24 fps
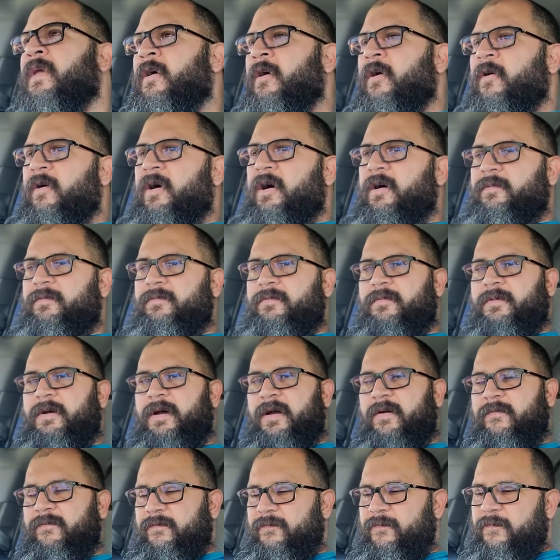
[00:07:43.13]
Well,
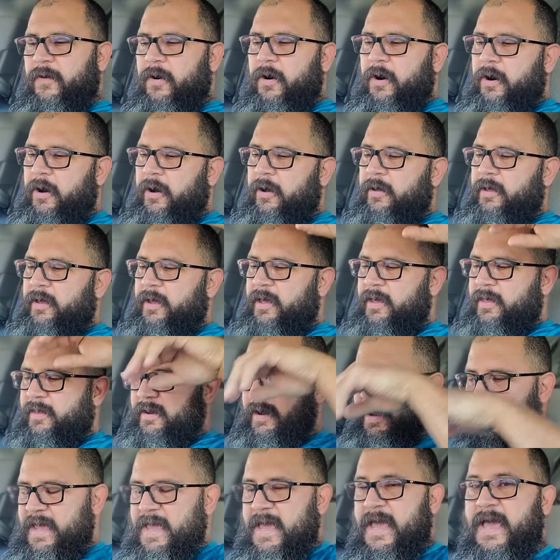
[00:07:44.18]
I fall and
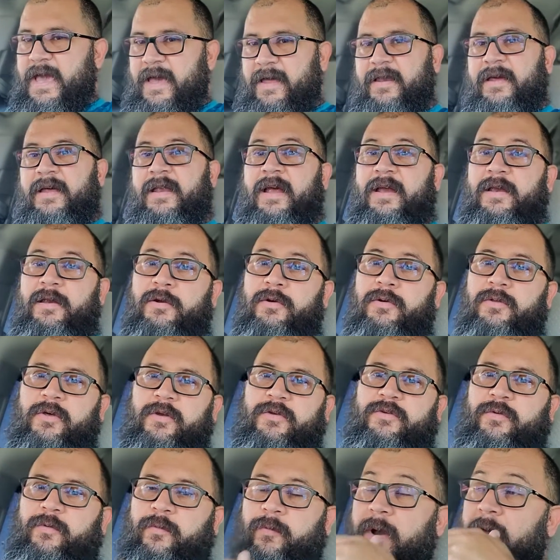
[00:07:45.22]
I hit, and I knew the
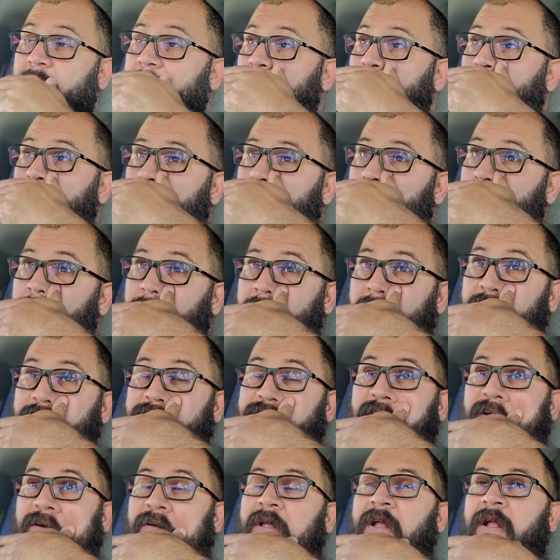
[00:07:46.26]
terrain pretty well.
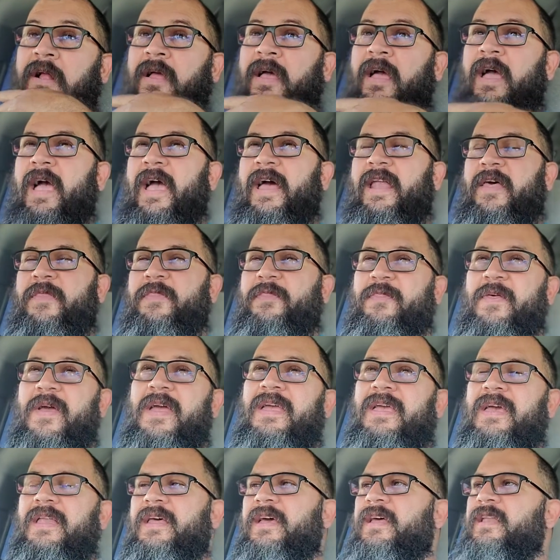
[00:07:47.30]
And I
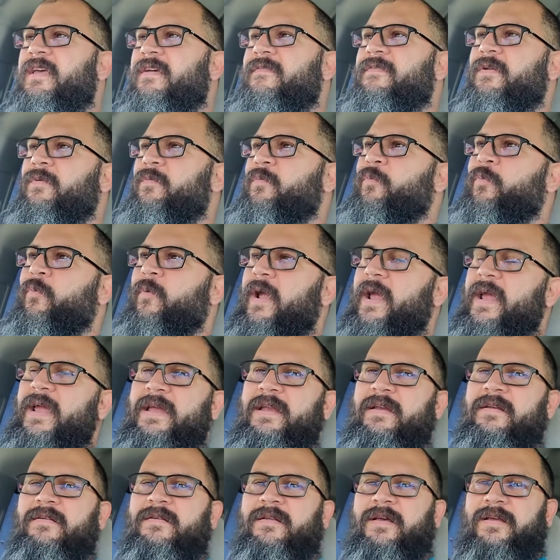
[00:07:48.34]
think it had even
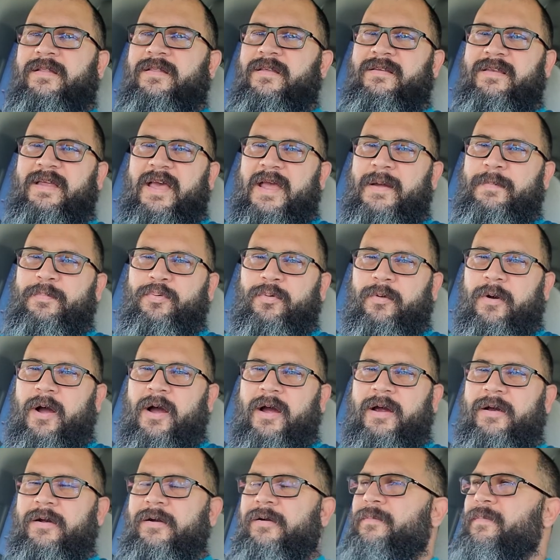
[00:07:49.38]
rained like the day
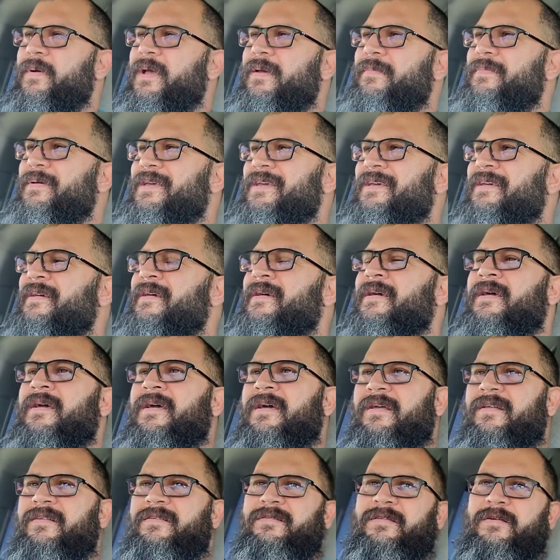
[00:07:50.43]
prior. Maybe
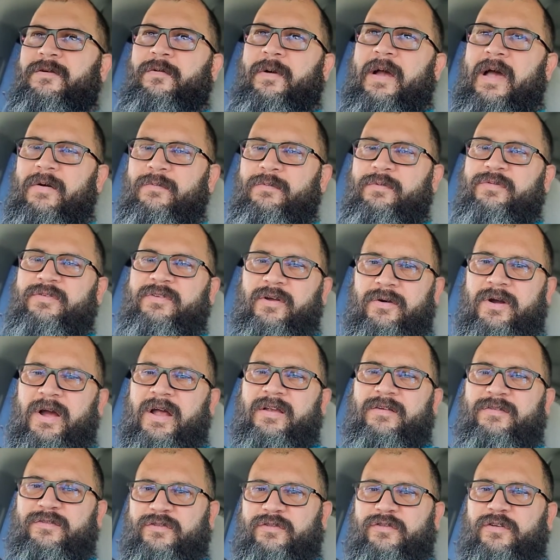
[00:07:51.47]
the ground was still
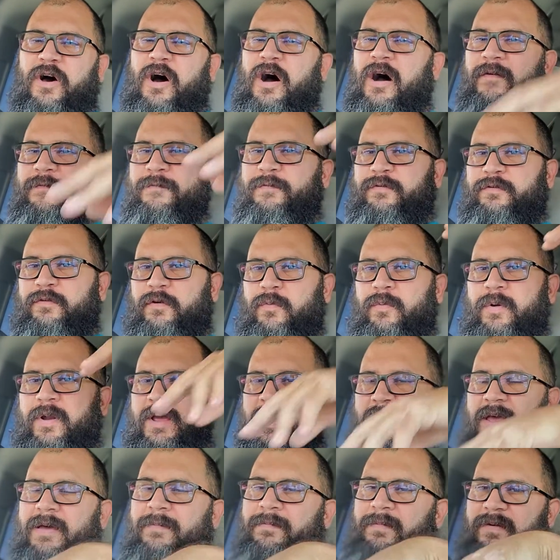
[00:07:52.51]
kind of soft, so when I
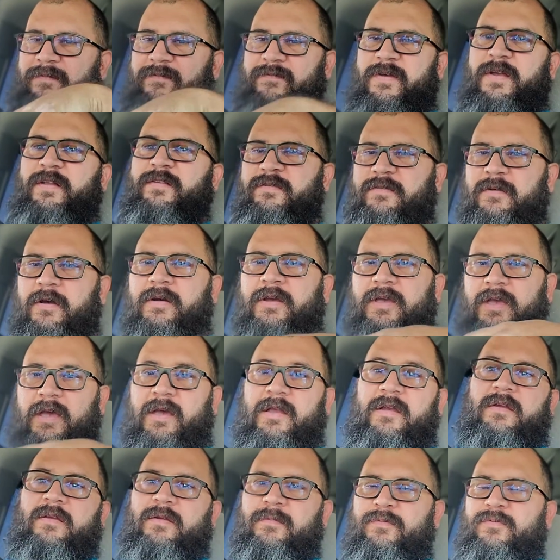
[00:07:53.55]
hit, my feet sunk
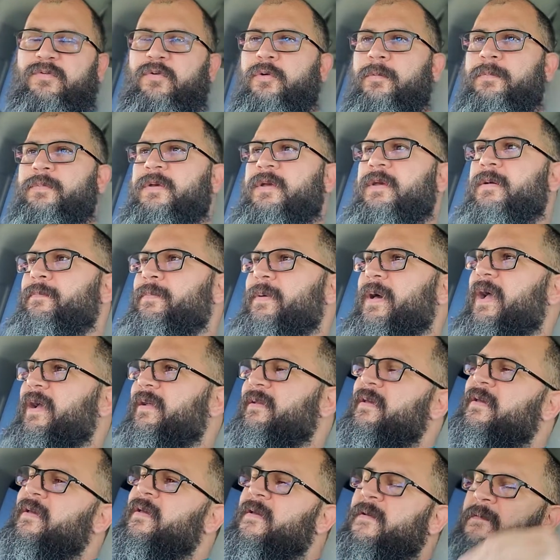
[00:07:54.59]
in, it absorbed the
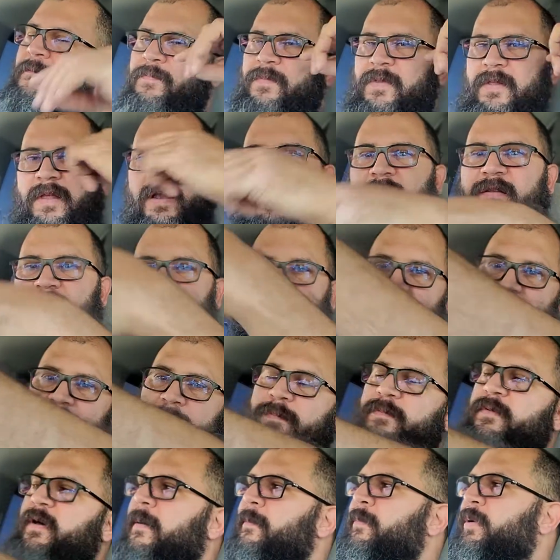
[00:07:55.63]
impact, and then I ended
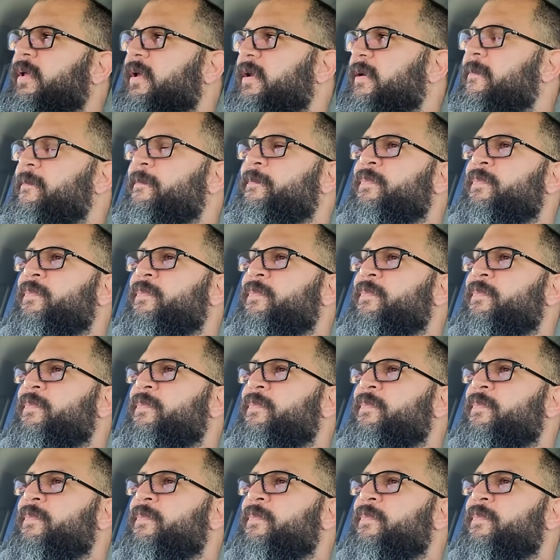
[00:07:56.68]
up tumbling.